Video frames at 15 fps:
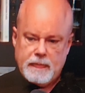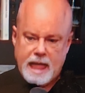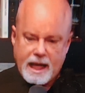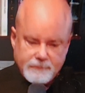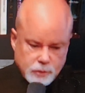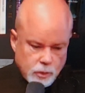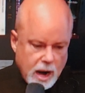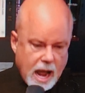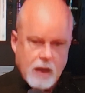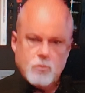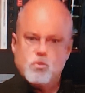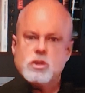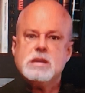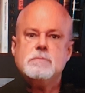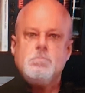after I
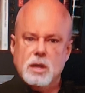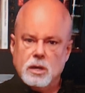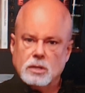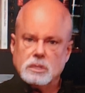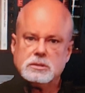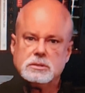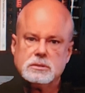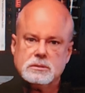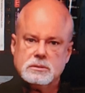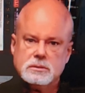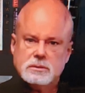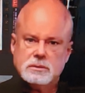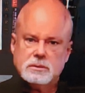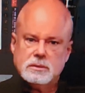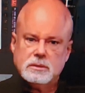rebuilt,
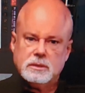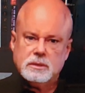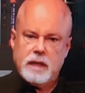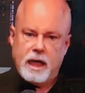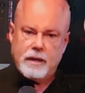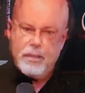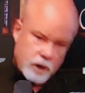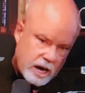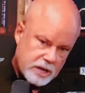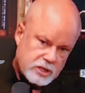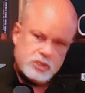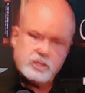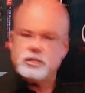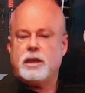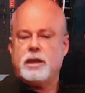after I
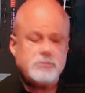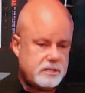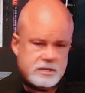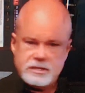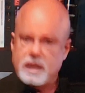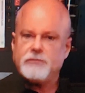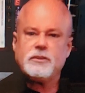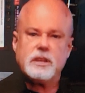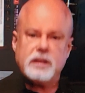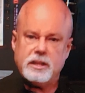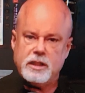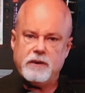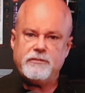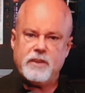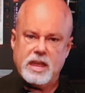stuffed it in
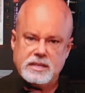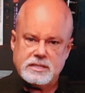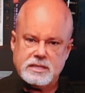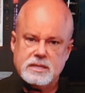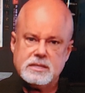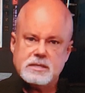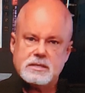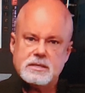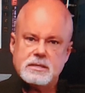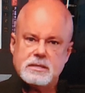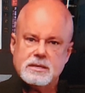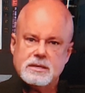their faces,